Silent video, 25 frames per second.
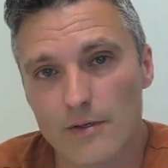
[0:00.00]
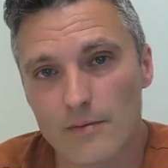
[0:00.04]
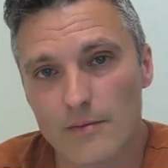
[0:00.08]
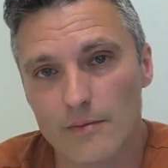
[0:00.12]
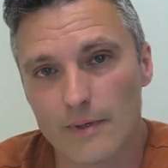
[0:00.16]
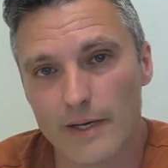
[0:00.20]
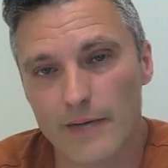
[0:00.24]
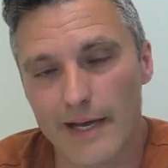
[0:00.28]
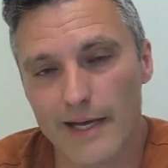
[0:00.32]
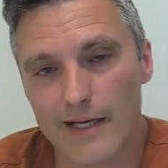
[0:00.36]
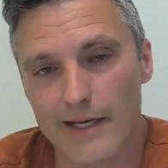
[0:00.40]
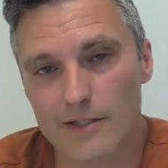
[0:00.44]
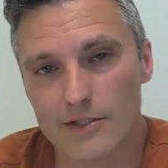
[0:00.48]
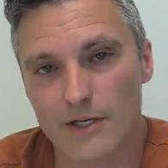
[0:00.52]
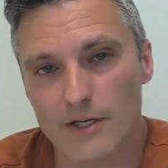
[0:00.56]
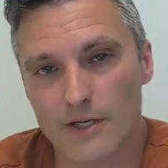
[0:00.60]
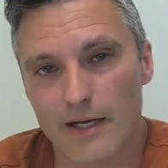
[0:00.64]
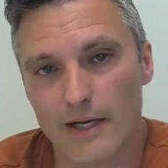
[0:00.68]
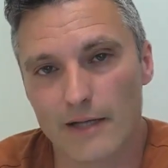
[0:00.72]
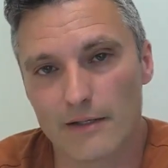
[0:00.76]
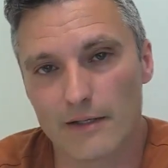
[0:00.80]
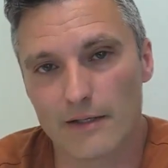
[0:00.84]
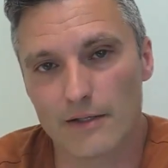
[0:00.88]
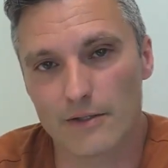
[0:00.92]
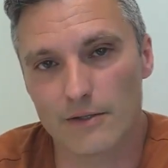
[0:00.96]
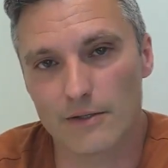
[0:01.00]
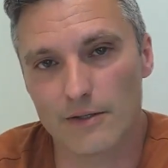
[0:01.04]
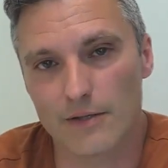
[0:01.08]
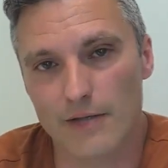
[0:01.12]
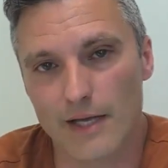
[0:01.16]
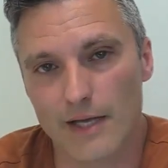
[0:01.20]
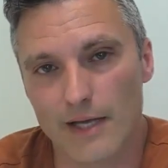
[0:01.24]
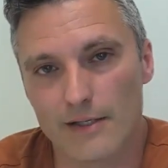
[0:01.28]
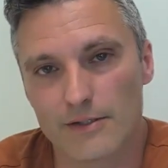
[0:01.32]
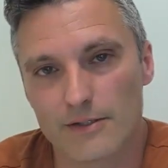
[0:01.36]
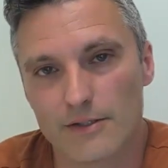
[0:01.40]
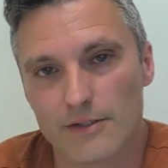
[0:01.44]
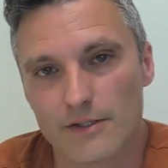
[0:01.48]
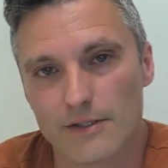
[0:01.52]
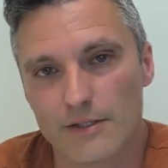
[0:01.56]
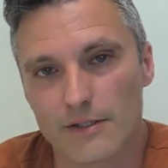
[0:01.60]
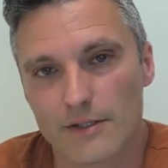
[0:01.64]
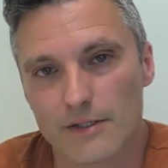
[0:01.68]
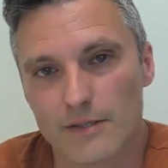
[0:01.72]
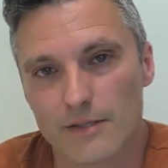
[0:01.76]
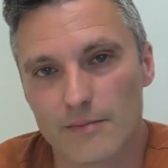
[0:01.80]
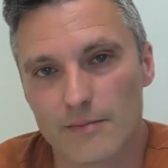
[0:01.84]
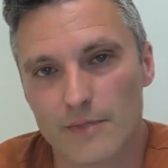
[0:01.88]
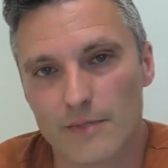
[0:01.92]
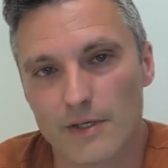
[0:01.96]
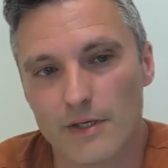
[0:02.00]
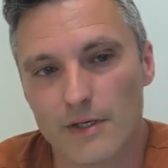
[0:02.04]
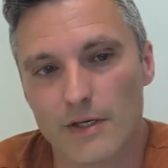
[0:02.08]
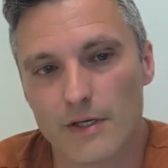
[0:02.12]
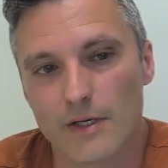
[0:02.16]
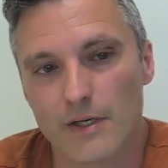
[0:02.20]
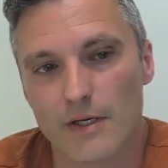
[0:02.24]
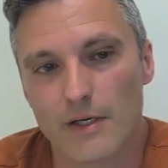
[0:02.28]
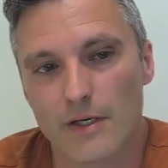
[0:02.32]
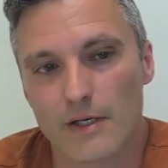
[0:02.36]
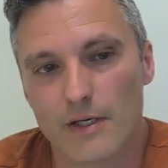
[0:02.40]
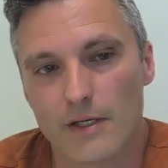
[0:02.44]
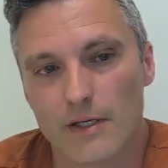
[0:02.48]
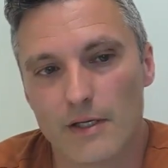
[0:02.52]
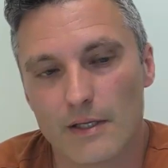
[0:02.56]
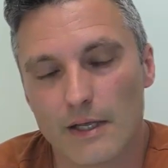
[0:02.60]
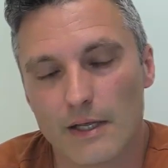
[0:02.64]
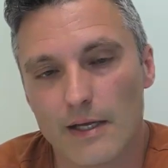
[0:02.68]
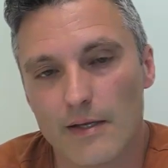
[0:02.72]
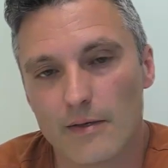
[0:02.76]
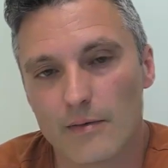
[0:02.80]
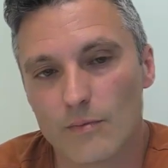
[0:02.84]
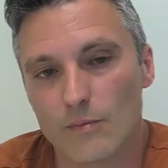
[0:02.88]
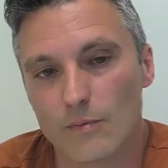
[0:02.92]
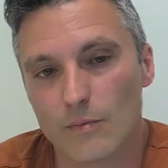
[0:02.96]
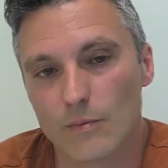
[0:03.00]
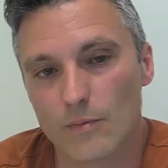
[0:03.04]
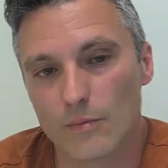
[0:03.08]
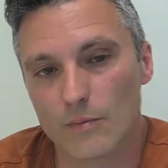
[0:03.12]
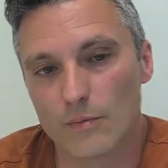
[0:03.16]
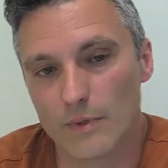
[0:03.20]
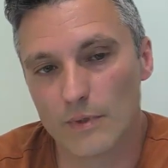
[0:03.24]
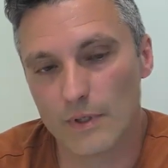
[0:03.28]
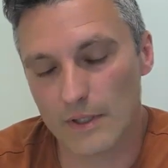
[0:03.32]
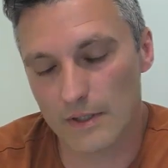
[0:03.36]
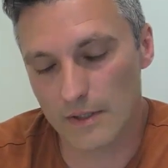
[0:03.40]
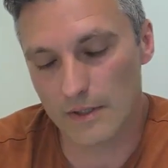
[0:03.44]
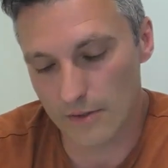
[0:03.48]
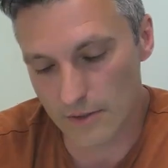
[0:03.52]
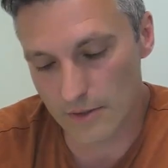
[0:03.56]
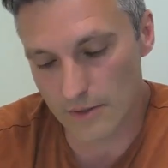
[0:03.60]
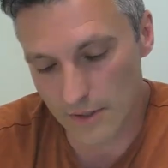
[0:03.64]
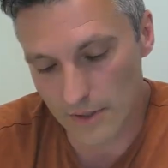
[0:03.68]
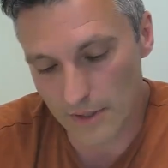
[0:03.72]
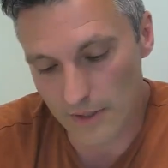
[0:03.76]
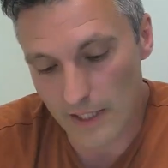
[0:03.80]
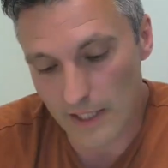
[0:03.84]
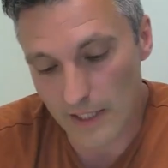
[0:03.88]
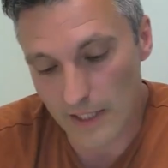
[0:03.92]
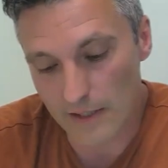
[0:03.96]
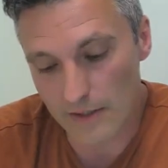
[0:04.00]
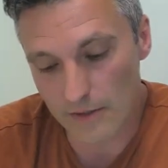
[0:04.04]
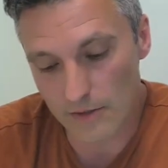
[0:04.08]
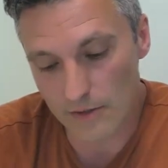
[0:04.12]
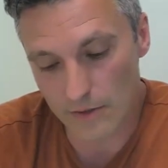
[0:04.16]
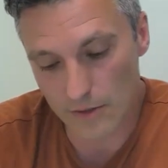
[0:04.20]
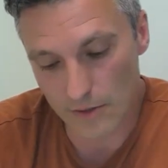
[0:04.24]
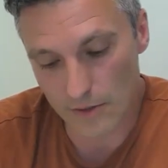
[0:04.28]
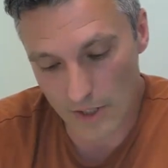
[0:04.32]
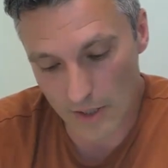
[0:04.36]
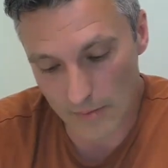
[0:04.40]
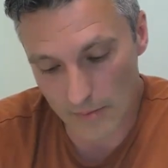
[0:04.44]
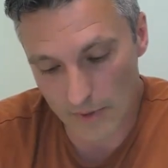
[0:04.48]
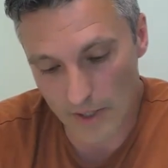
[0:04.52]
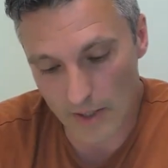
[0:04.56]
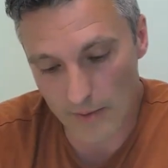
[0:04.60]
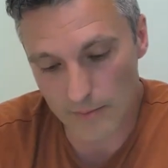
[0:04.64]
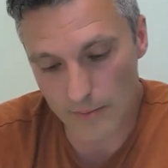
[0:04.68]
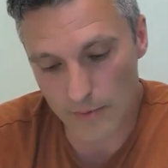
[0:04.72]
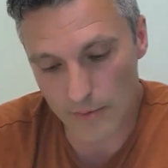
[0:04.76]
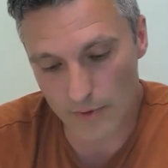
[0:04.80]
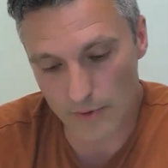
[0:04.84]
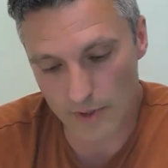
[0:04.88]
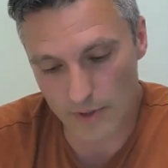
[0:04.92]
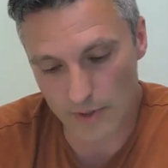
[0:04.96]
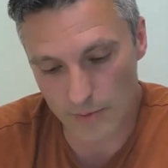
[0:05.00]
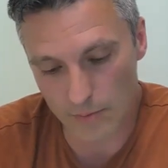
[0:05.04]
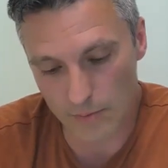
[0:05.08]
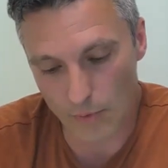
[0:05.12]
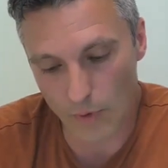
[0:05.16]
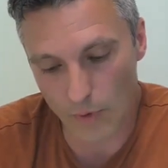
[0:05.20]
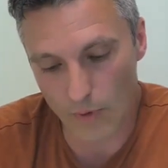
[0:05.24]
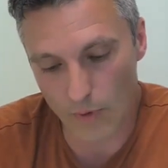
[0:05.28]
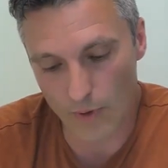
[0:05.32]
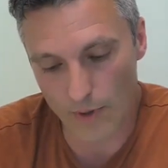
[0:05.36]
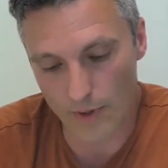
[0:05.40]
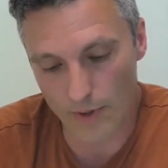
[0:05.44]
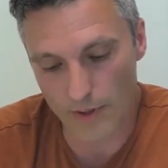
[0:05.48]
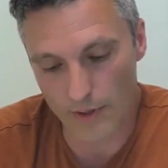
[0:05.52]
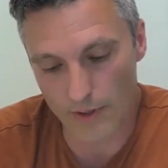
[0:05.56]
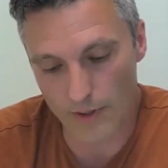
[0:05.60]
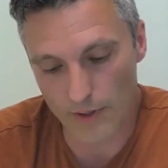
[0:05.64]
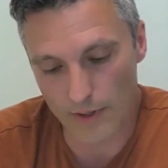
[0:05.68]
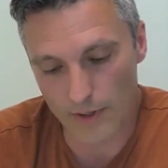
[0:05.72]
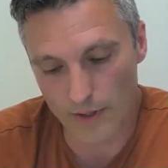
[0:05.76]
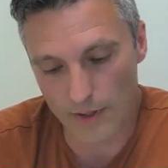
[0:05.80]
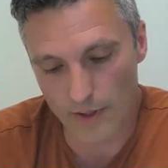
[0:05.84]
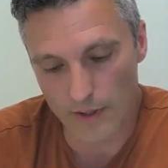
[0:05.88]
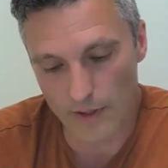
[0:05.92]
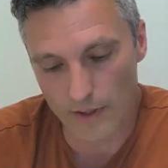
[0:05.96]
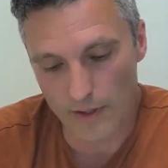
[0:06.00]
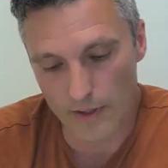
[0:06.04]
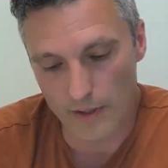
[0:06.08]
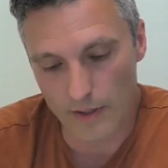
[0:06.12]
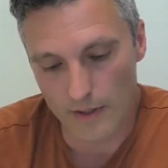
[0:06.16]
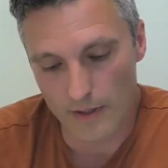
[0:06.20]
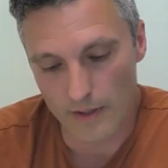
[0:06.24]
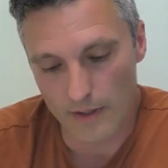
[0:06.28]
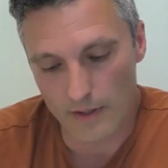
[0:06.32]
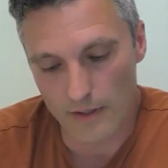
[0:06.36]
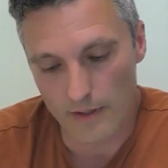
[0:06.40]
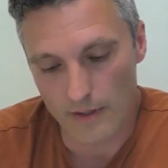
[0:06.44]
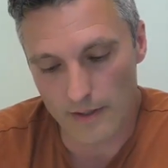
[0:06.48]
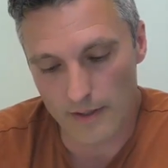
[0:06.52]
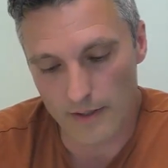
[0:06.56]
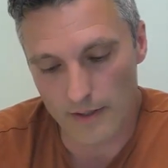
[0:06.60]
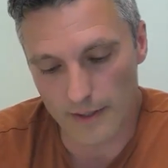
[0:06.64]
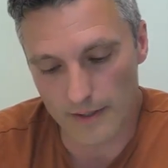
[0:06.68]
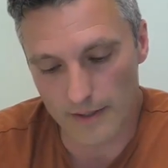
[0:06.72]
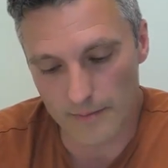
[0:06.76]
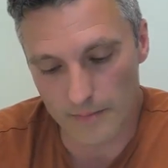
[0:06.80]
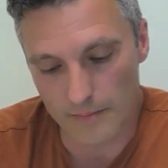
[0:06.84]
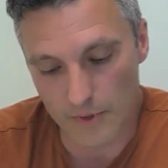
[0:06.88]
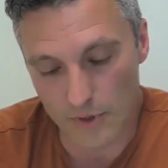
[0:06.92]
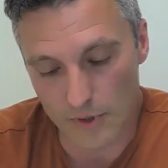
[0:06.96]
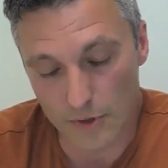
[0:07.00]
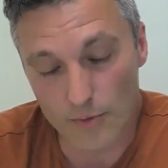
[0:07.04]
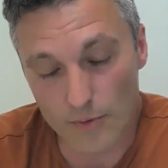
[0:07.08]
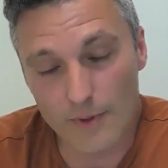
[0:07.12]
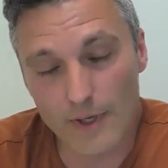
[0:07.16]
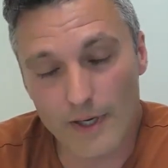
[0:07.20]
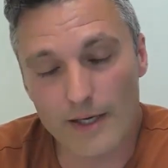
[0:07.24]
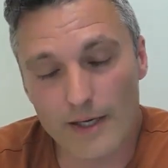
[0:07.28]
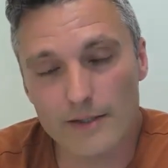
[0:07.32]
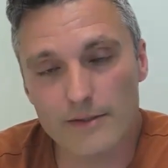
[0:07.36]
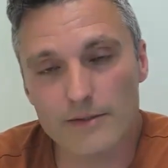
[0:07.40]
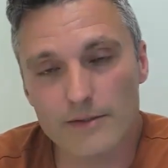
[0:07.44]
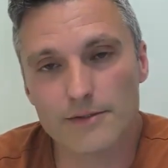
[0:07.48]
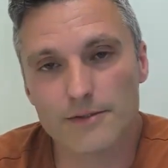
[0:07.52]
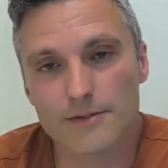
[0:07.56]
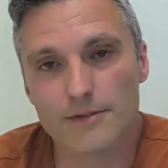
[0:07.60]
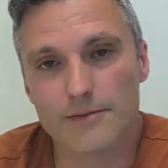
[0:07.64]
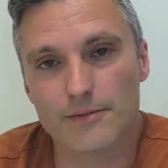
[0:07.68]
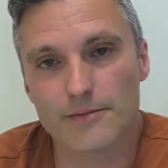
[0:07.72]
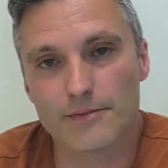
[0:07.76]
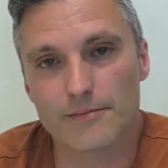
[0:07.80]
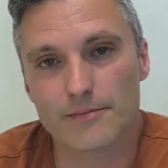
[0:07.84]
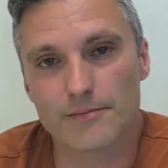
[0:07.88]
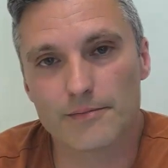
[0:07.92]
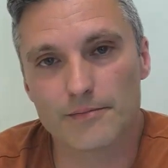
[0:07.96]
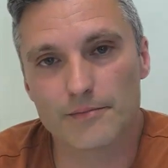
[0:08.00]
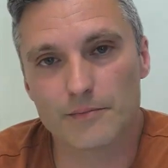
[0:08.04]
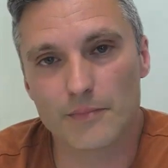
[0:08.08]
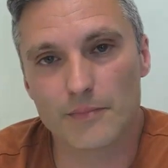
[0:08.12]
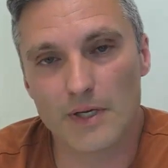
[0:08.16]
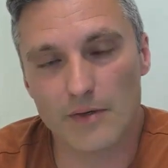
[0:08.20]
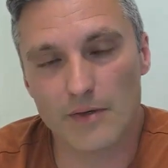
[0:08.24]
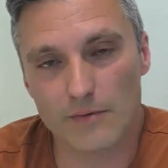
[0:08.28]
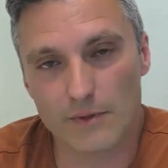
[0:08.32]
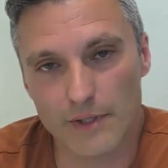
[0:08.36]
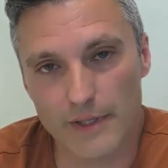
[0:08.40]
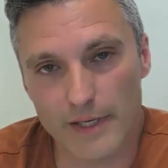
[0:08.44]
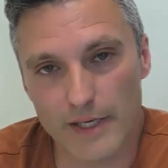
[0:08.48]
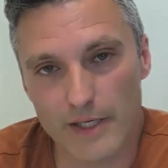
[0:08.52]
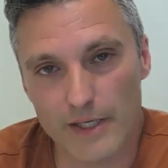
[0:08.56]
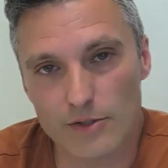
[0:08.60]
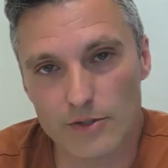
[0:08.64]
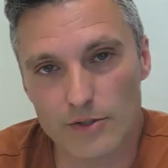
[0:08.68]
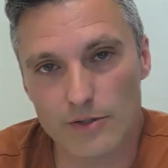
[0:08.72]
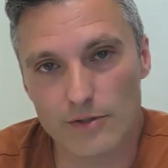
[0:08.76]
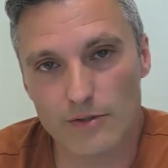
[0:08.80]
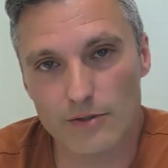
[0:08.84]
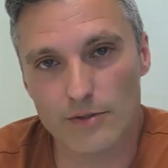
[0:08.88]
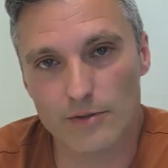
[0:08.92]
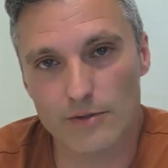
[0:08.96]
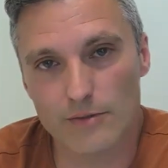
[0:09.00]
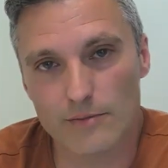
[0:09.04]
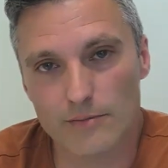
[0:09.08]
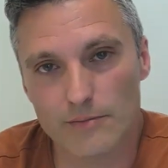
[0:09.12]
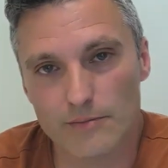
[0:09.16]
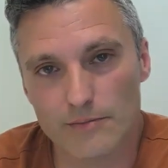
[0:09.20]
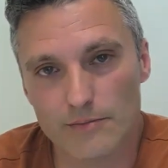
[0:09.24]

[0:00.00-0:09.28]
by exiling or canceling them, then there's a need to come up with more nuanced and relational